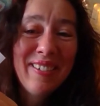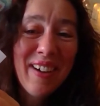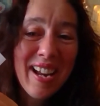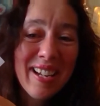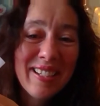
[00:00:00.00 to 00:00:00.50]

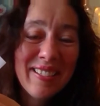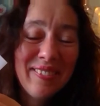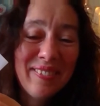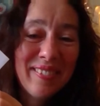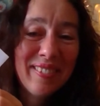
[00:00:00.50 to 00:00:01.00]
Great.
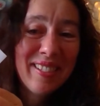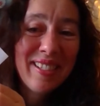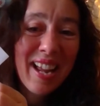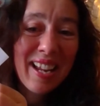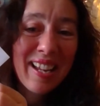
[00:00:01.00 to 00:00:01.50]

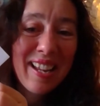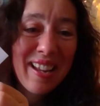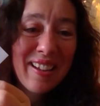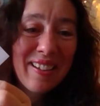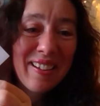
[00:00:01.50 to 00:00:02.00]
Thank
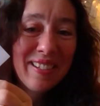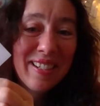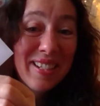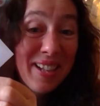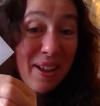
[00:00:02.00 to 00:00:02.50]
you.
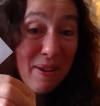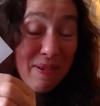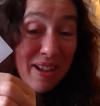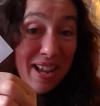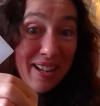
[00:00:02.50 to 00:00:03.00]

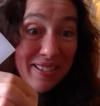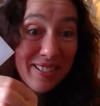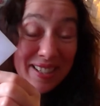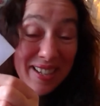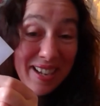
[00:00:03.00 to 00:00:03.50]
So it
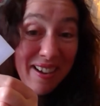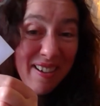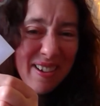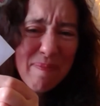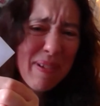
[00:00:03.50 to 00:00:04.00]
looks like a
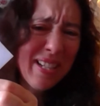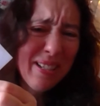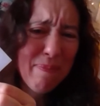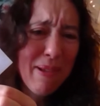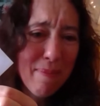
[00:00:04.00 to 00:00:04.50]
heart, but
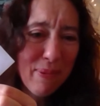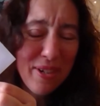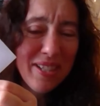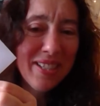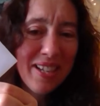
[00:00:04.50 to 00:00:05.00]
it's a bit
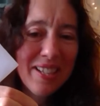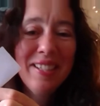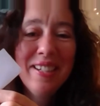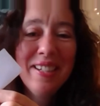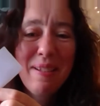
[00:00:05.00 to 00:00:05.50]
pointy,
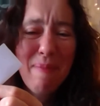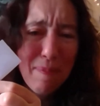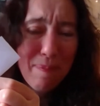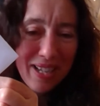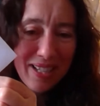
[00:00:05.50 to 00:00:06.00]
isn't it? It's a
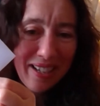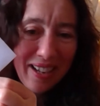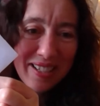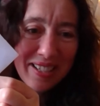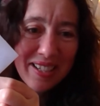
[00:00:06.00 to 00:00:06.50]
bit
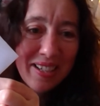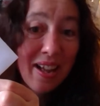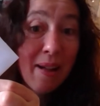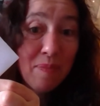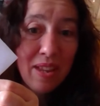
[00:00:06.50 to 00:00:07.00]
pixelated.
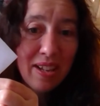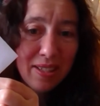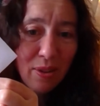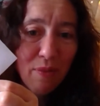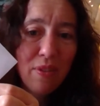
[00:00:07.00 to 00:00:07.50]

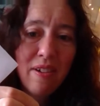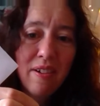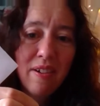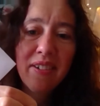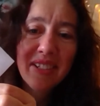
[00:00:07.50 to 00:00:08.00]
Let's soften our
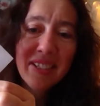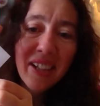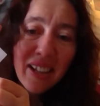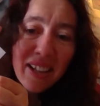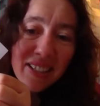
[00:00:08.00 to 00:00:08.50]
heart.
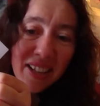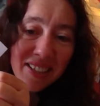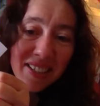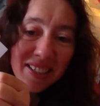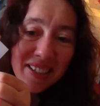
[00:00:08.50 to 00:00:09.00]
So
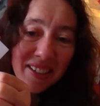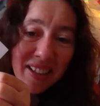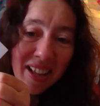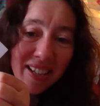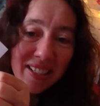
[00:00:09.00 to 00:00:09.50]
to do
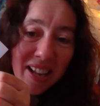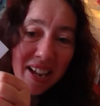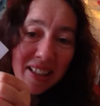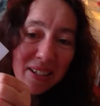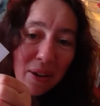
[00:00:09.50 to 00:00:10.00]
that, just
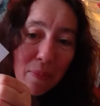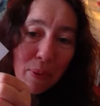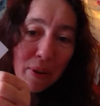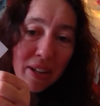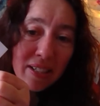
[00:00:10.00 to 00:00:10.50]
take the top
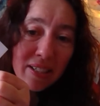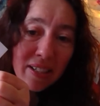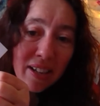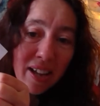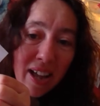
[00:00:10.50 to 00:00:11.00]
point
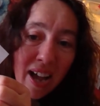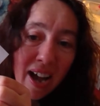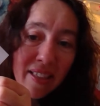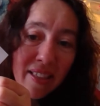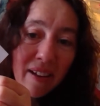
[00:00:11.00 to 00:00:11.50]

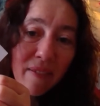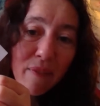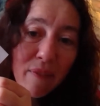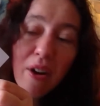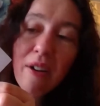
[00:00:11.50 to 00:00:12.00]
and then
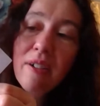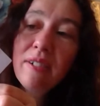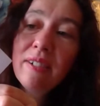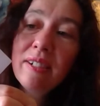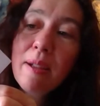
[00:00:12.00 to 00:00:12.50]

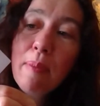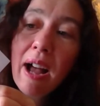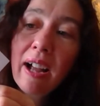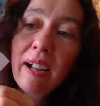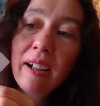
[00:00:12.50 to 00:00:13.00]
fold it back.